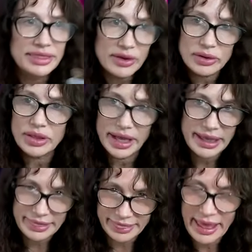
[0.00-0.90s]
They're
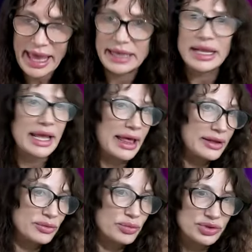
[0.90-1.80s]
like that.
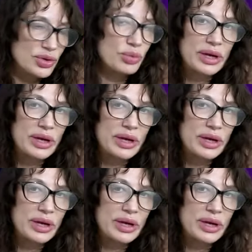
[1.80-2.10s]
And so